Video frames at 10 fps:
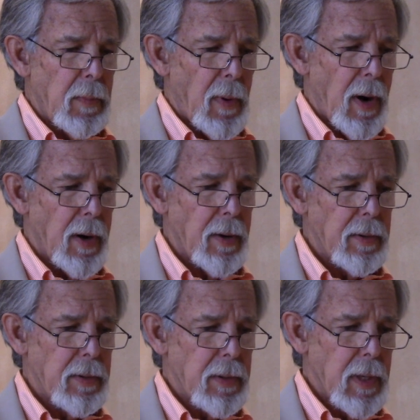briars
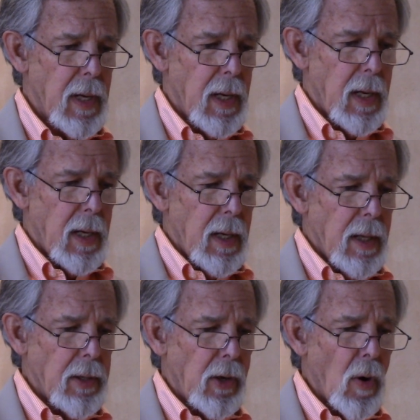and
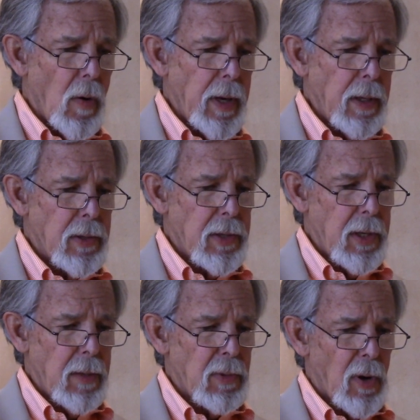the going
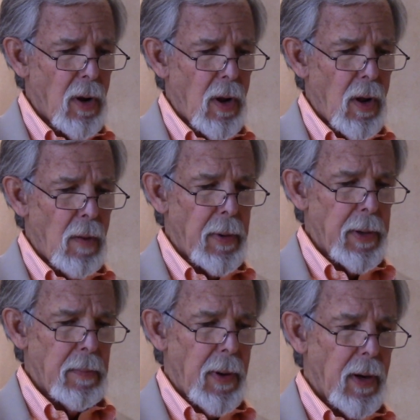seems all but
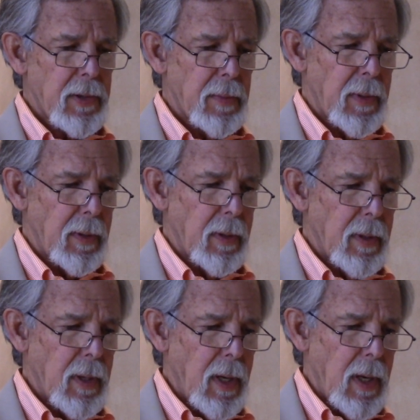impossible,
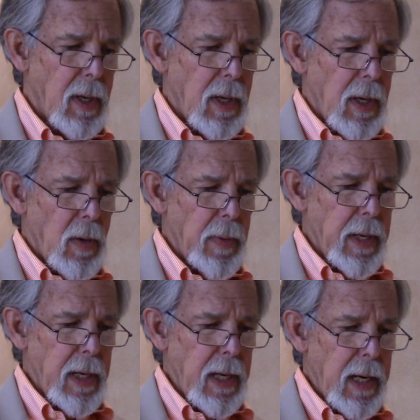we
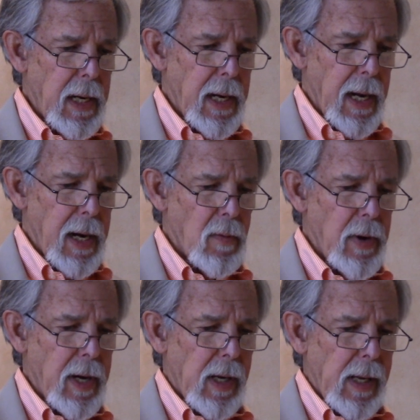need a
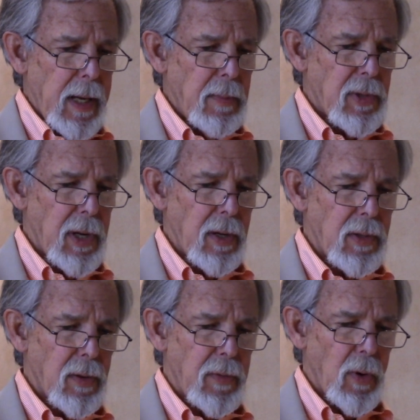reclaimed
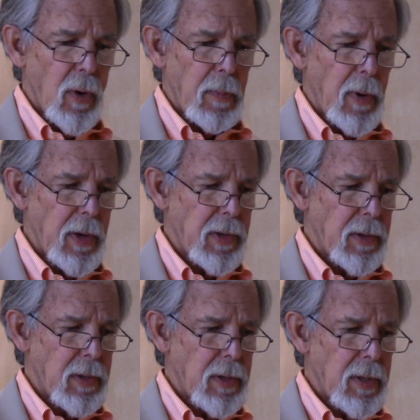sense of your
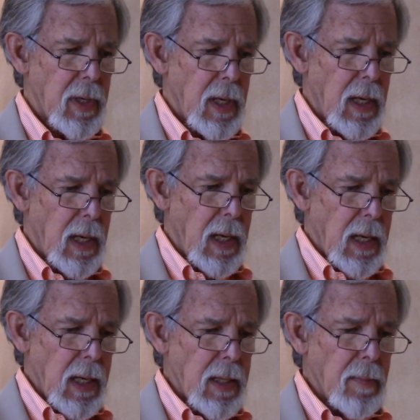presence
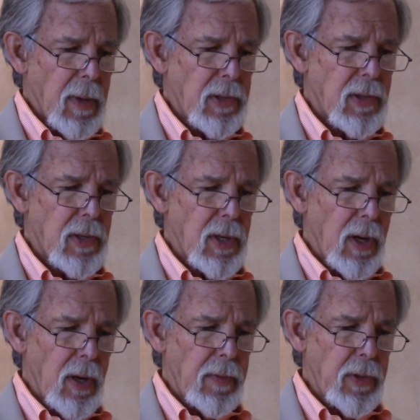in the midst
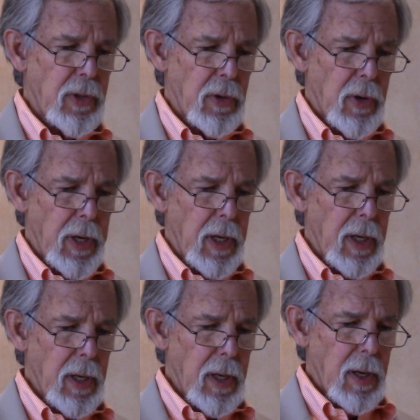of the journey.
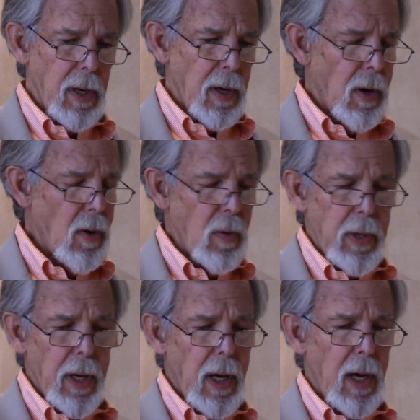O
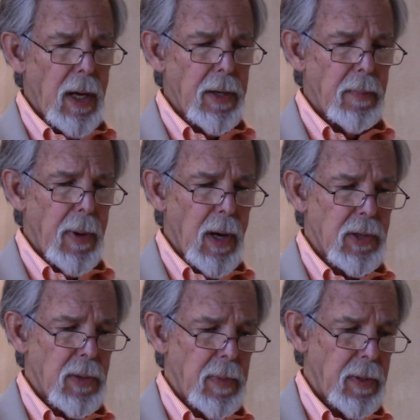God of
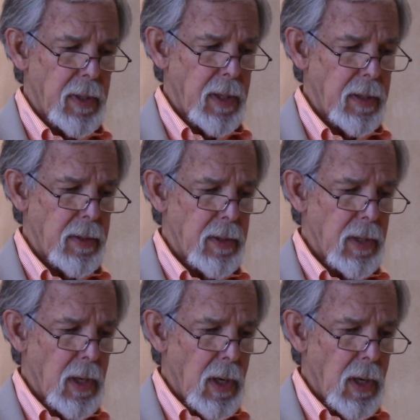possibilities,